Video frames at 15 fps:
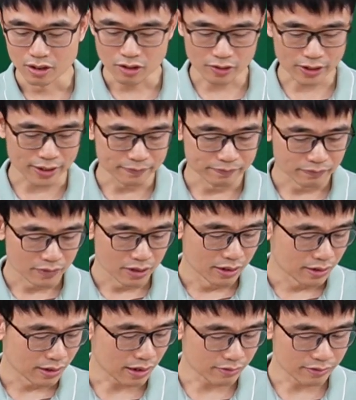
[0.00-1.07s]
Okay,
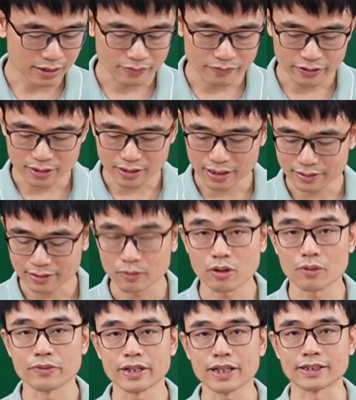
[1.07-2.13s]
now let, first let's see
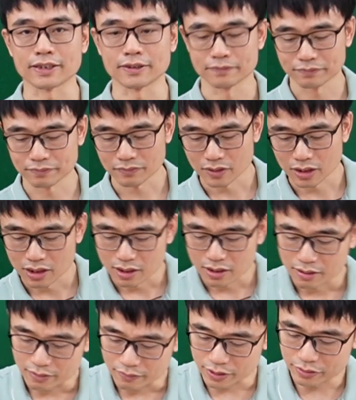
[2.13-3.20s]
what we need.
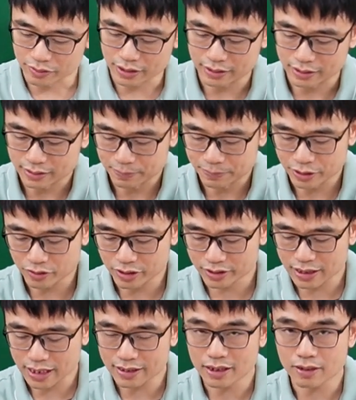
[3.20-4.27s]
We need this PoE
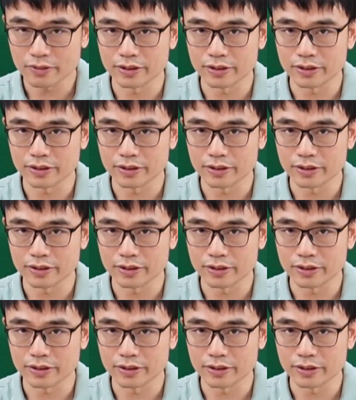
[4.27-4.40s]
extender.